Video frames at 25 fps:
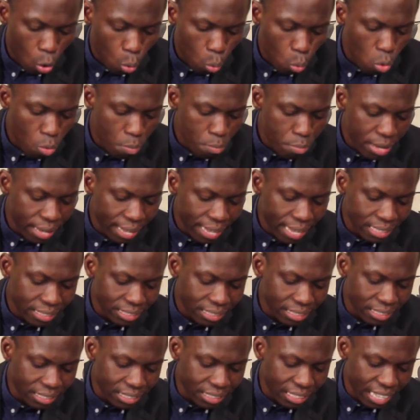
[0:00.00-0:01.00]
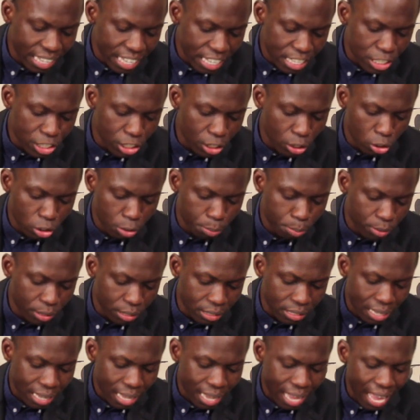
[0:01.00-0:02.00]
Who maketh his angel
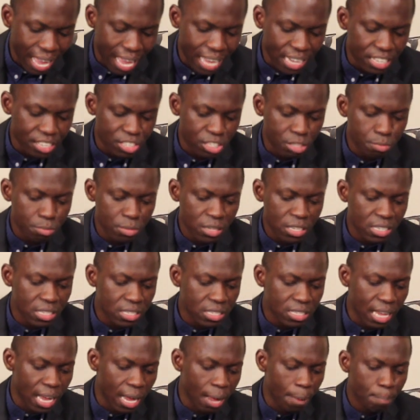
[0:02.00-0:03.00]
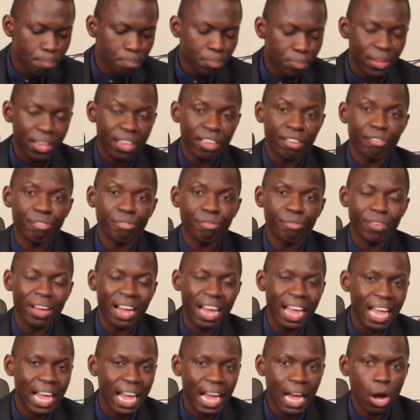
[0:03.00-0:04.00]
spirit and his minister a
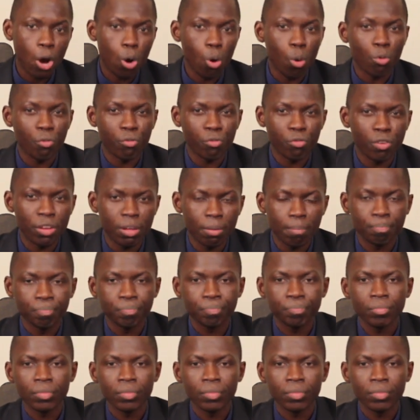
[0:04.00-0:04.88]
fire of flame.